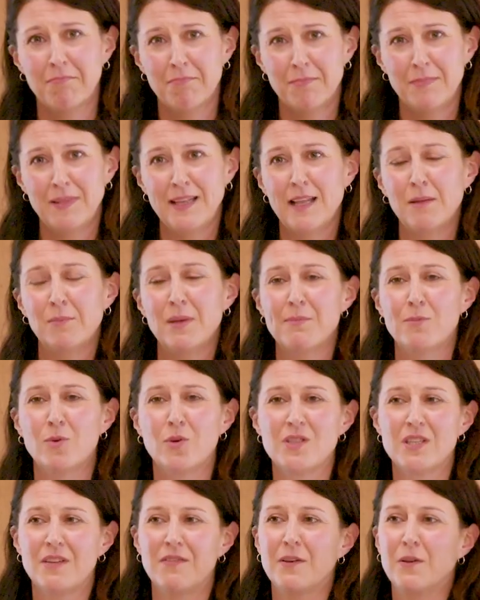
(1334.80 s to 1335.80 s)
a little bit more
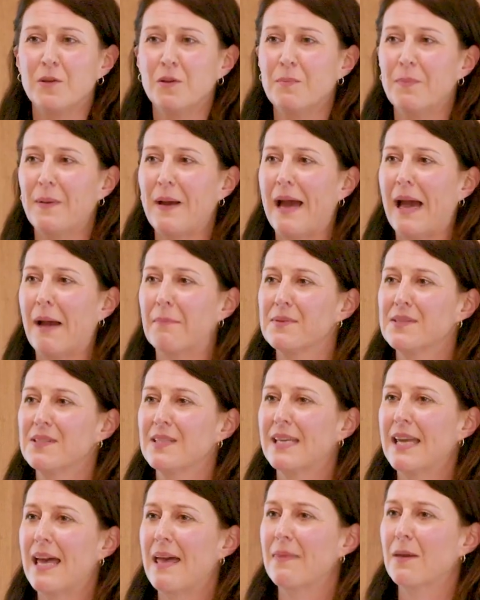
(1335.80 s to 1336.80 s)
difficult, perhaps, to
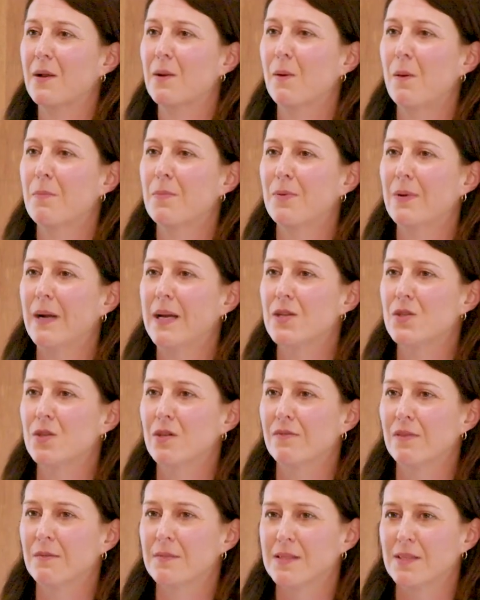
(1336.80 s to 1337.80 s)
get the cooperation
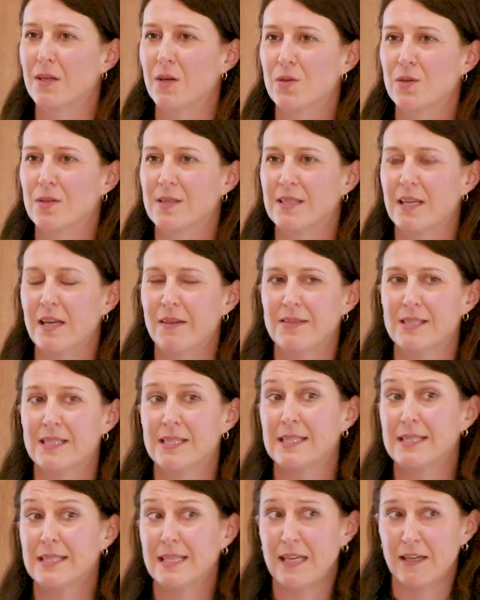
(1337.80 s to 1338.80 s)
from social
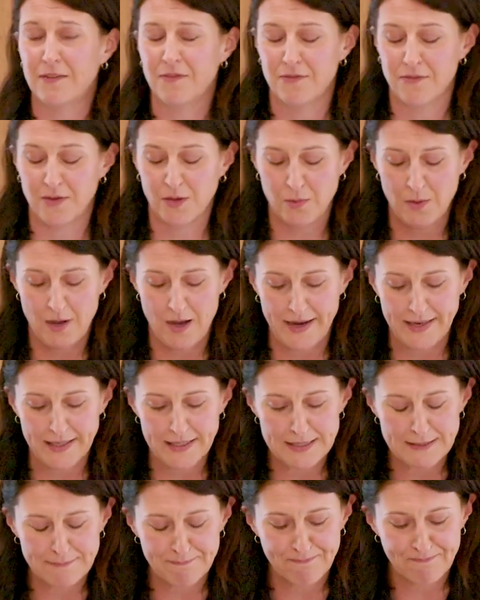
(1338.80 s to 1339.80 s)
services if required.